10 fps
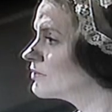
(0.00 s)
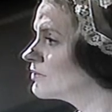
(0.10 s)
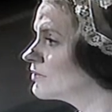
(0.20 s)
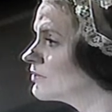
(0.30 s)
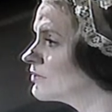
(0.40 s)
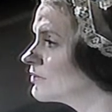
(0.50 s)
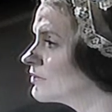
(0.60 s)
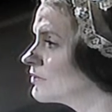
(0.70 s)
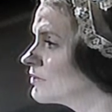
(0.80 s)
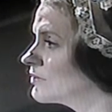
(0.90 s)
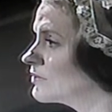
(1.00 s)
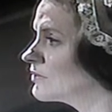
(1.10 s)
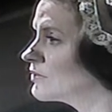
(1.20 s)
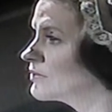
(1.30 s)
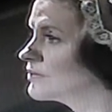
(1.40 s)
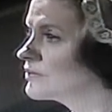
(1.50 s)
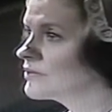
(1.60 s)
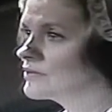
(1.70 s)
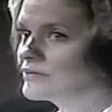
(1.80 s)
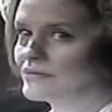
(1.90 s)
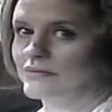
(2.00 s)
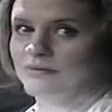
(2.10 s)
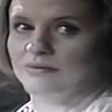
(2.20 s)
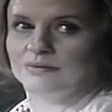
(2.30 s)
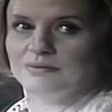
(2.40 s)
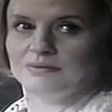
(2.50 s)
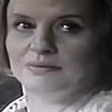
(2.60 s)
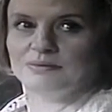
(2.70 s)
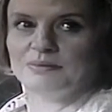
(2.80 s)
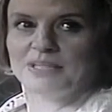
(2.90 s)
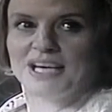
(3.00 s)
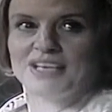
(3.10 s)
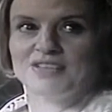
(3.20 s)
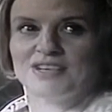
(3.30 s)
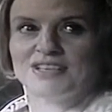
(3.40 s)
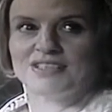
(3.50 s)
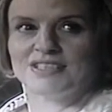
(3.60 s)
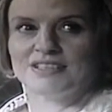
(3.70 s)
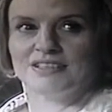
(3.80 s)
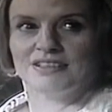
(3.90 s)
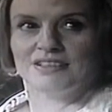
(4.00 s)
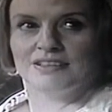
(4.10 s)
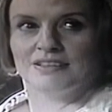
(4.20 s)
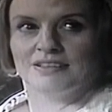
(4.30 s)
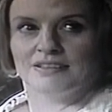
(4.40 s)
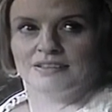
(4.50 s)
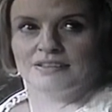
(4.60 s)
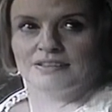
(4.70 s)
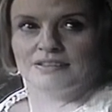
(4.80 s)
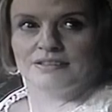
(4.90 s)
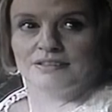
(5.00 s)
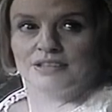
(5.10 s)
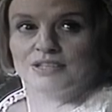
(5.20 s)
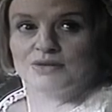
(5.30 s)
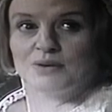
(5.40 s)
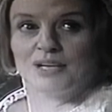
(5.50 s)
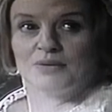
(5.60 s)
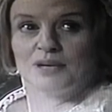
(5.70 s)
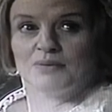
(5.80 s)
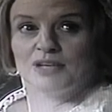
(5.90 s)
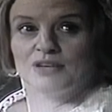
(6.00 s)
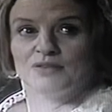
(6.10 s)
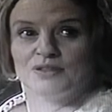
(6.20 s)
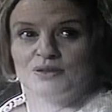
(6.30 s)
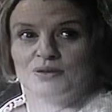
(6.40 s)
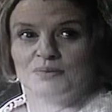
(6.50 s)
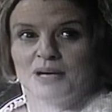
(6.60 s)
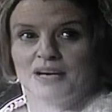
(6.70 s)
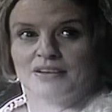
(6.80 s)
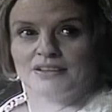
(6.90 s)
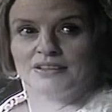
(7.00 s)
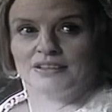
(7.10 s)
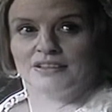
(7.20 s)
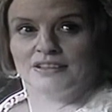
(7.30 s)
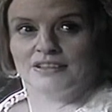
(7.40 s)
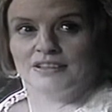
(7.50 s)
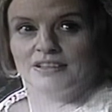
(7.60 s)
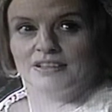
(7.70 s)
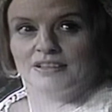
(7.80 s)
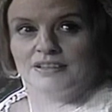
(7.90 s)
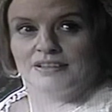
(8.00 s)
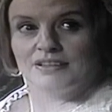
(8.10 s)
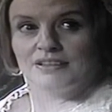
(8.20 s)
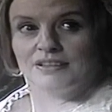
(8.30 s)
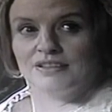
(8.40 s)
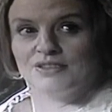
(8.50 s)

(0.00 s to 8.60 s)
I can't trust my voice. But I trust it. It has quite won me over to Lord Byron. It's